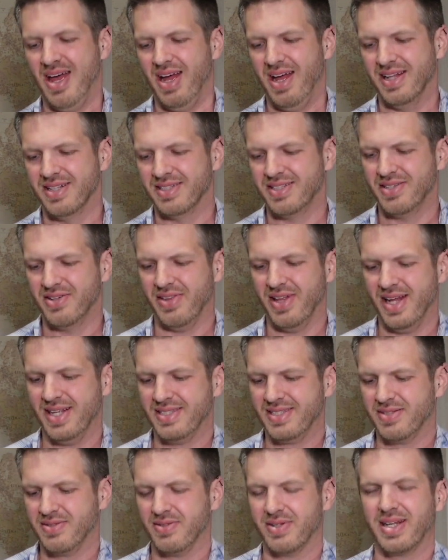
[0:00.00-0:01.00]
and so
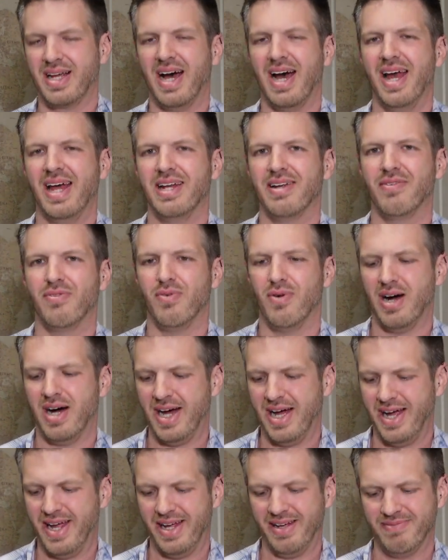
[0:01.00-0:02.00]
that's kind of
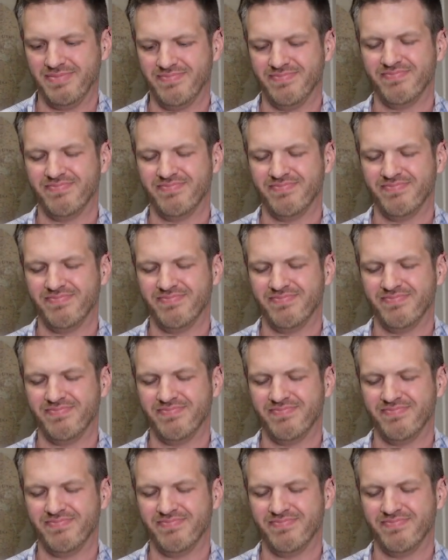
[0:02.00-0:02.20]
why